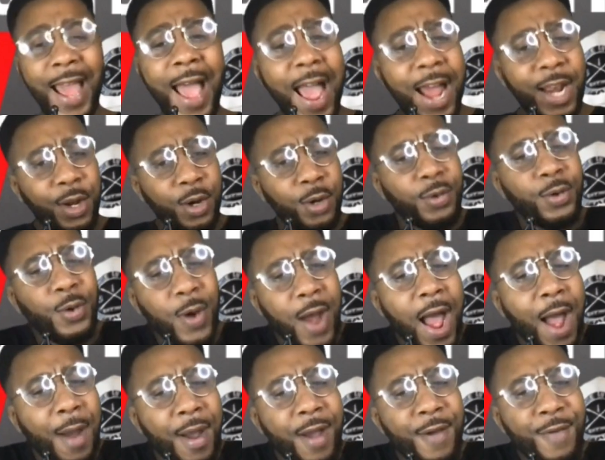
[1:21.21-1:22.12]
I don't know
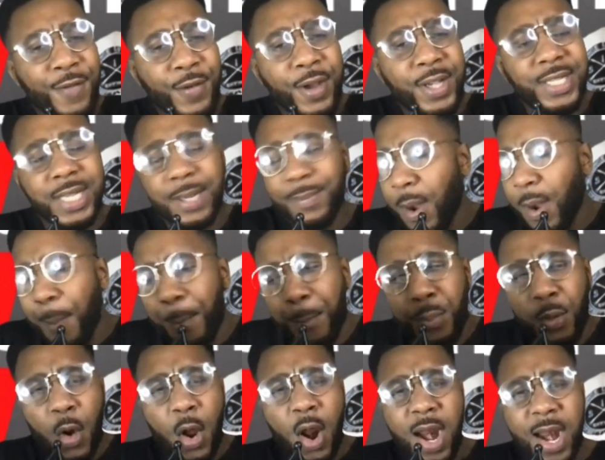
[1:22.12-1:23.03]
how I forgot his name,
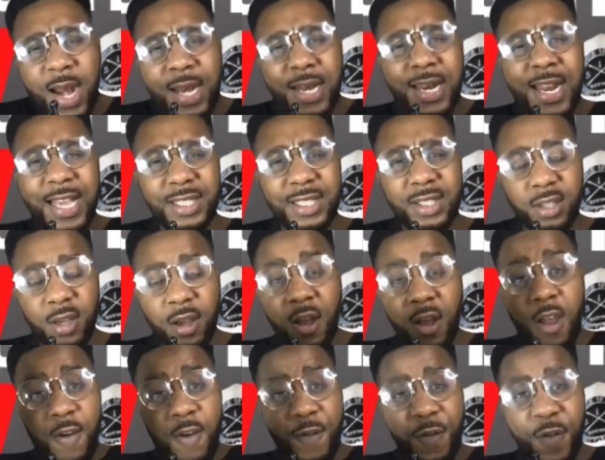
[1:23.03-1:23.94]
but Brock Lesnar
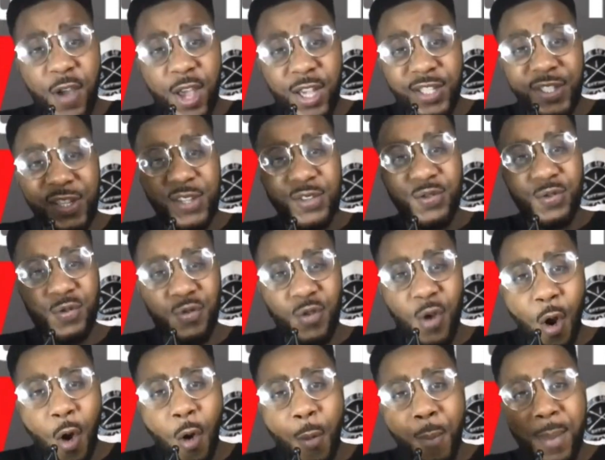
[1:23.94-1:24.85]
versus
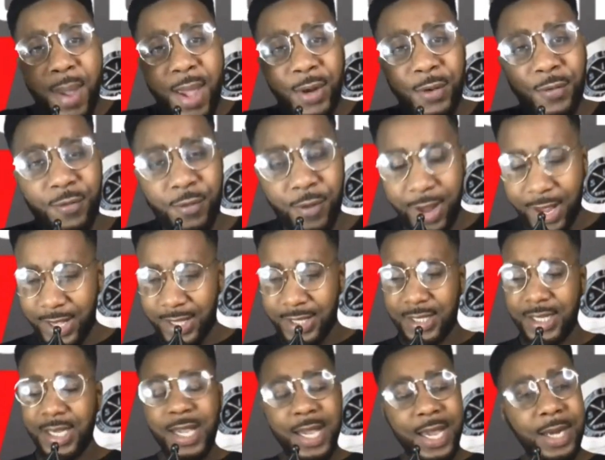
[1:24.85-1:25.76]
Roman
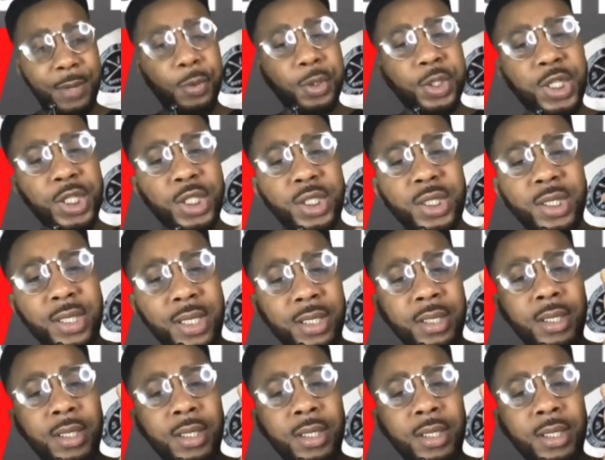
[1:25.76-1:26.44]
Reigns, and which is